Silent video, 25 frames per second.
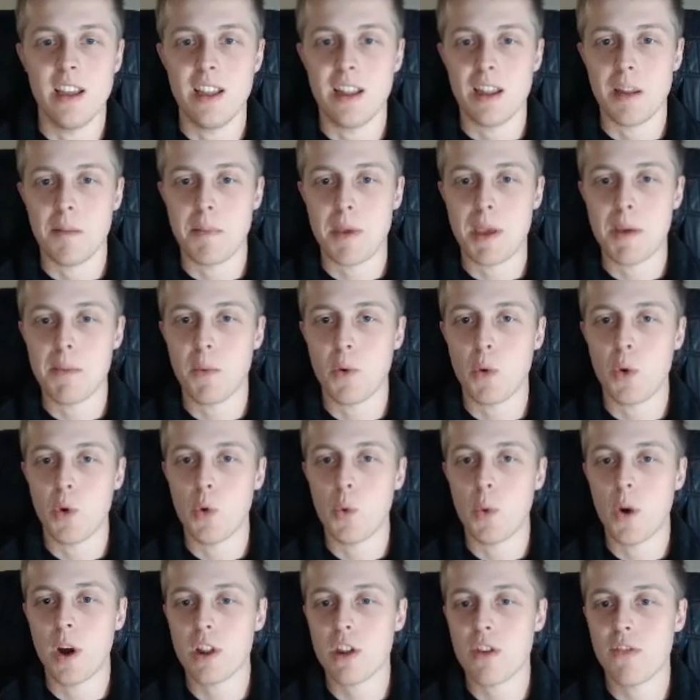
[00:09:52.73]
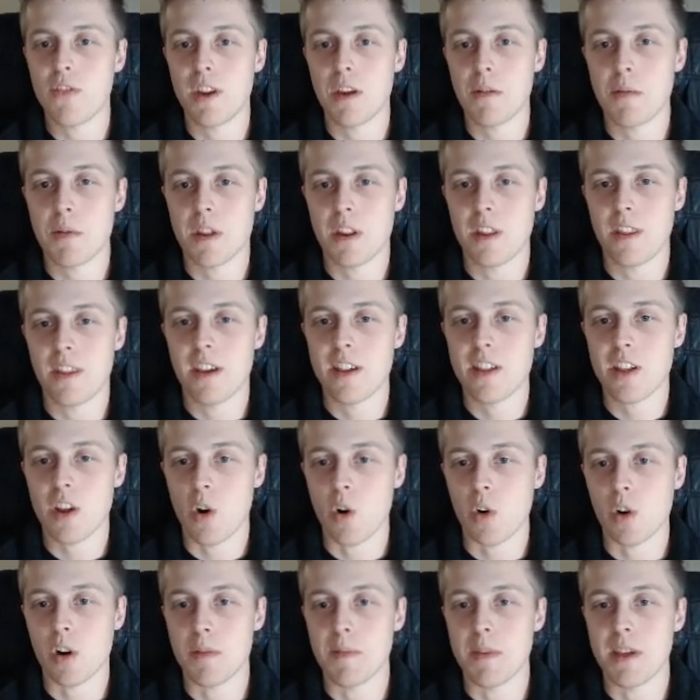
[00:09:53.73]
The people who watch 50% of this are
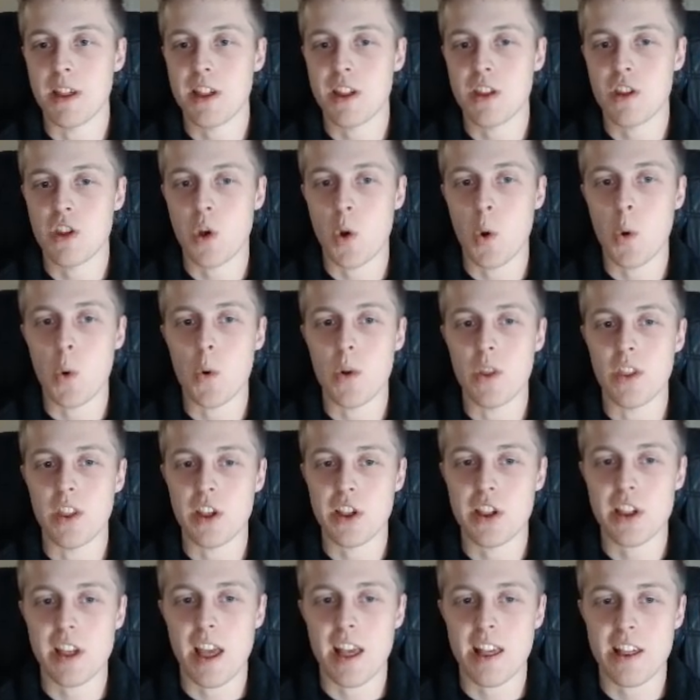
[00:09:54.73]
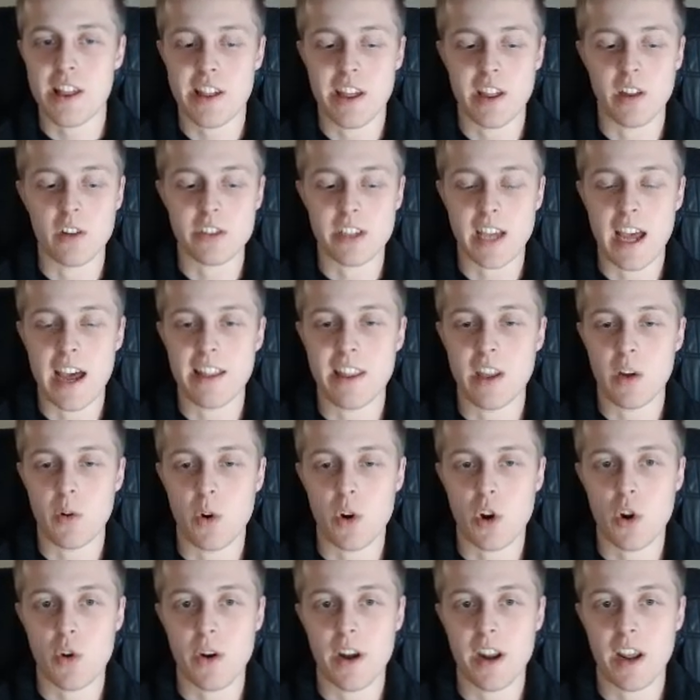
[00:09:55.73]
going to be shown this sales ad that we're
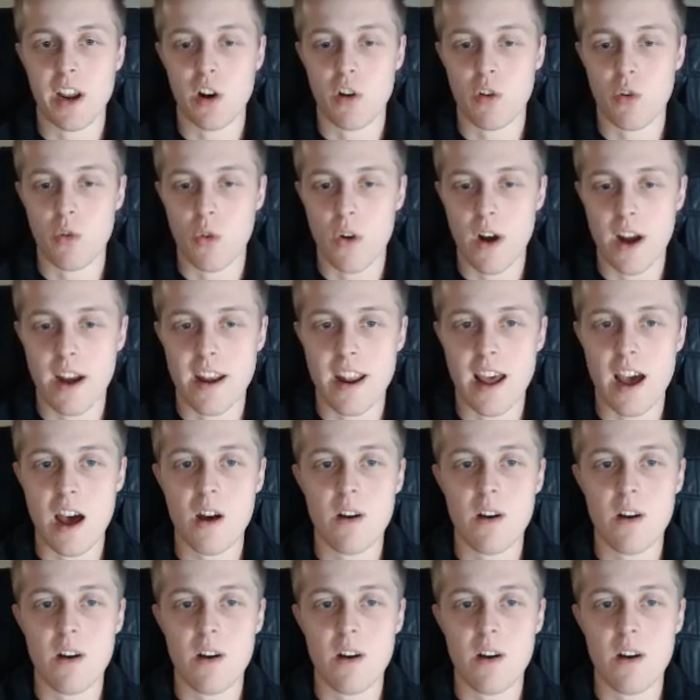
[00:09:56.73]
creating right now.